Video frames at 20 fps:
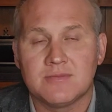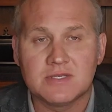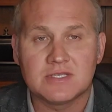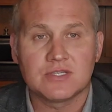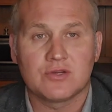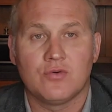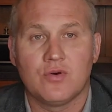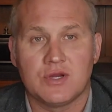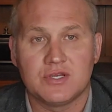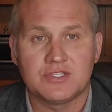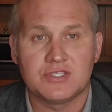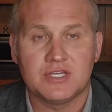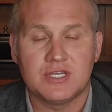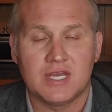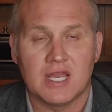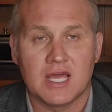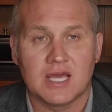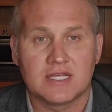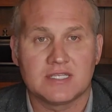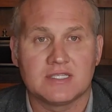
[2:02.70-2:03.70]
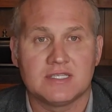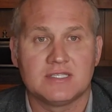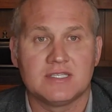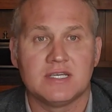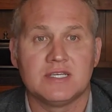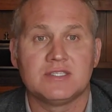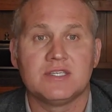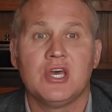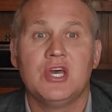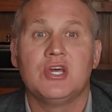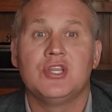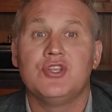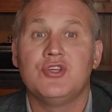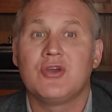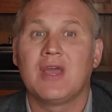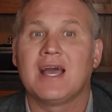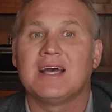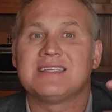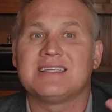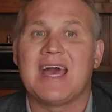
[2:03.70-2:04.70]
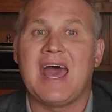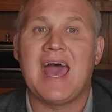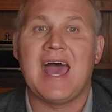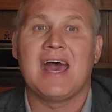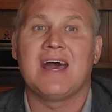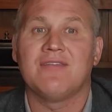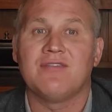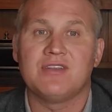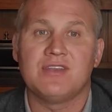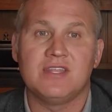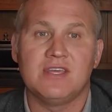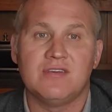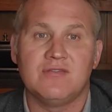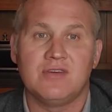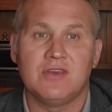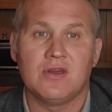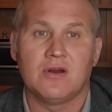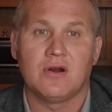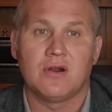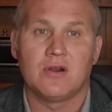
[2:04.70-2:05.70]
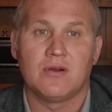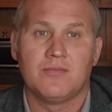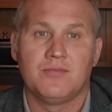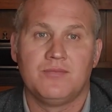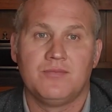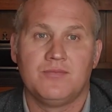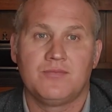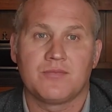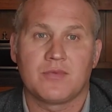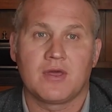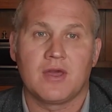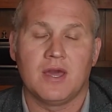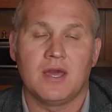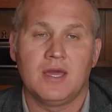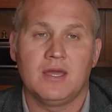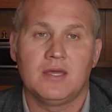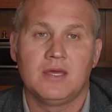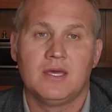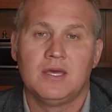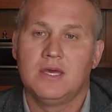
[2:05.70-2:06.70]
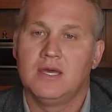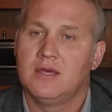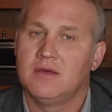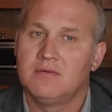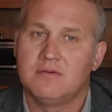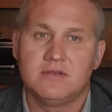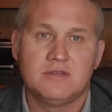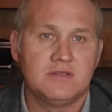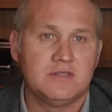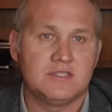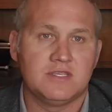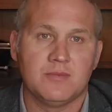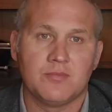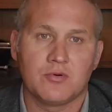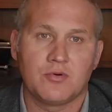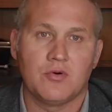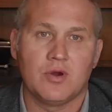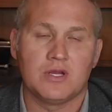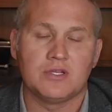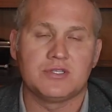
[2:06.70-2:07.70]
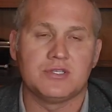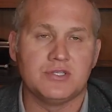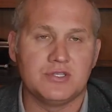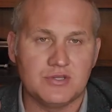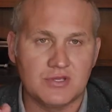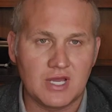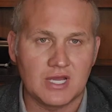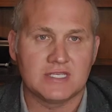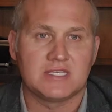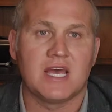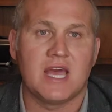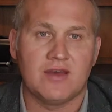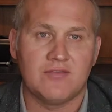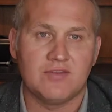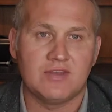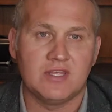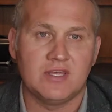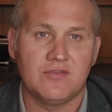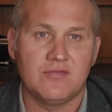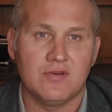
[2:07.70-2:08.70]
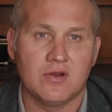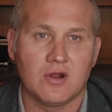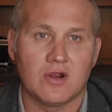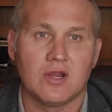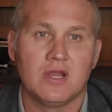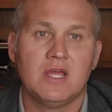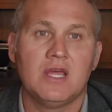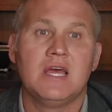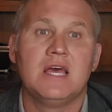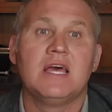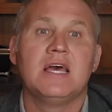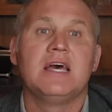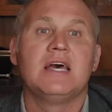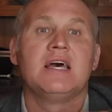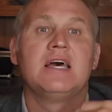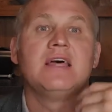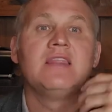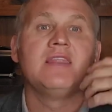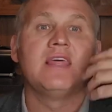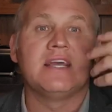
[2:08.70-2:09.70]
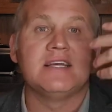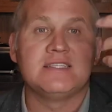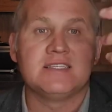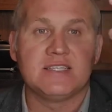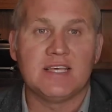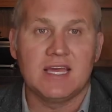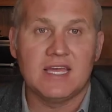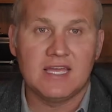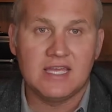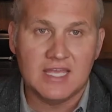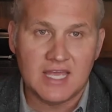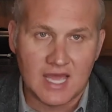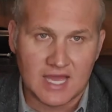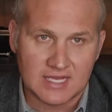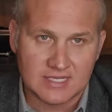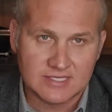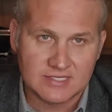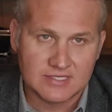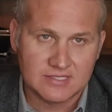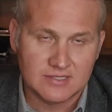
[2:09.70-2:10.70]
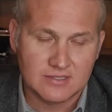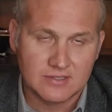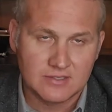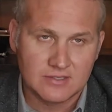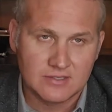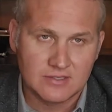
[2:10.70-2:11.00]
them this question next. It says, do you guys have a DVR? Okay? Simple question, do you guys have a DVR? They say yes,